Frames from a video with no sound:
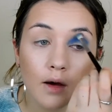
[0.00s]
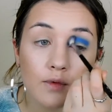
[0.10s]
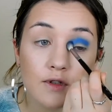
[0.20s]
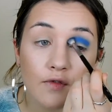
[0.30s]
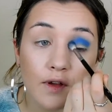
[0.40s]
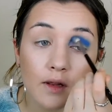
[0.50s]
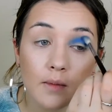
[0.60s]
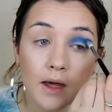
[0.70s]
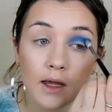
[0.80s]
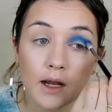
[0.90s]
I was
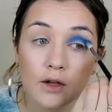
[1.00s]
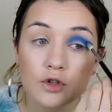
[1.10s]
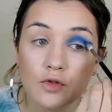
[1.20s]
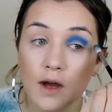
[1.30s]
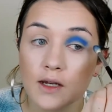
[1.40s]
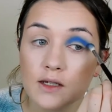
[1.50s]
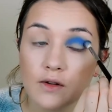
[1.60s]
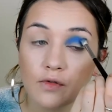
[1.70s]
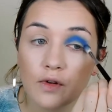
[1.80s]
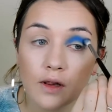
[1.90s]
filming and I tried
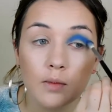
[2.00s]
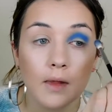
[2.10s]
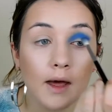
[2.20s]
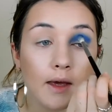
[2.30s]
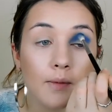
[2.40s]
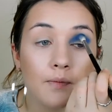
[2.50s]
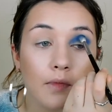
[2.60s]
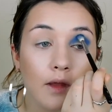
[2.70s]
to film, like,